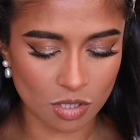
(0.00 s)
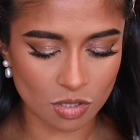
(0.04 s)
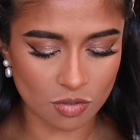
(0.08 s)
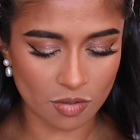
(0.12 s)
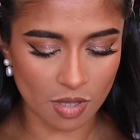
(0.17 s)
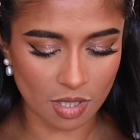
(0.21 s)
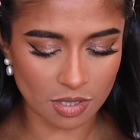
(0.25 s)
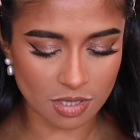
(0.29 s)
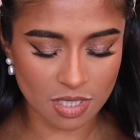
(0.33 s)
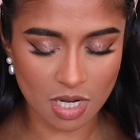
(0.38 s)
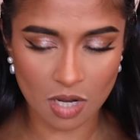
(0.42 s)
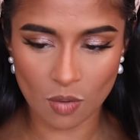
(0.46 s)
so
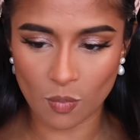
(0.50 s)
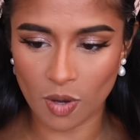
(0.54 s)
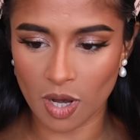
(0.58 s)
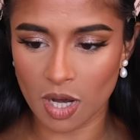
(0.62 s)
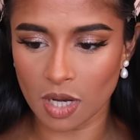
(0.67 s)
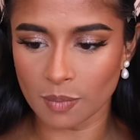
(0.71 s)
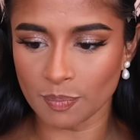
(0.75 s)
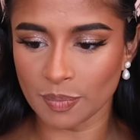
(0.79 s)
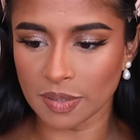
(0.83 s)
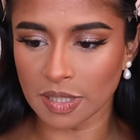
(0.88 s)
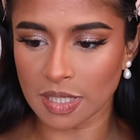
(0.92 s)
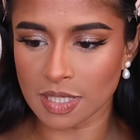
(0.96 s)
that's kind of where
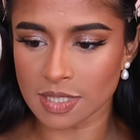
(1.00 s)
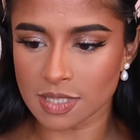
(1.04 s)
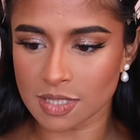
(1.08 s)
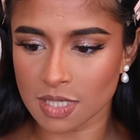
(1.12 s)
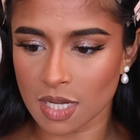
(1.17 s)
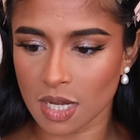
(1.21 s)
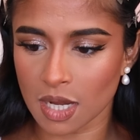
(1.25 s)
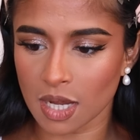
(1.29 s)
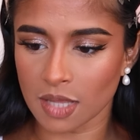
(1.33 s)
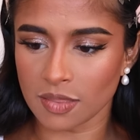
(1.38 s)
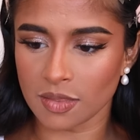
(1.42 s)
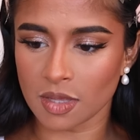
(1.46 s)
I place
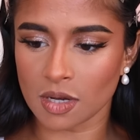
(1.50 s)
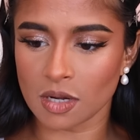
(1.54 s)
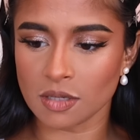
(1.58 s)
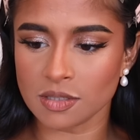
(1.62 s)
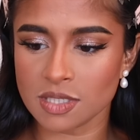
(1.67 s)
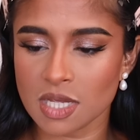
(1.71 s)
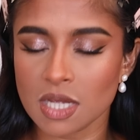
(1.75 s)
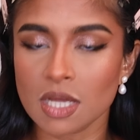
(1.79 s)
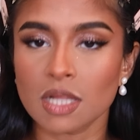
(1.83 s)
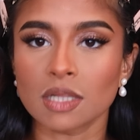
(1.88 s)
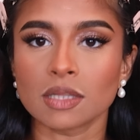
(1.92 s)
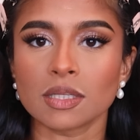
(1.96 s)
it. And then I'll take a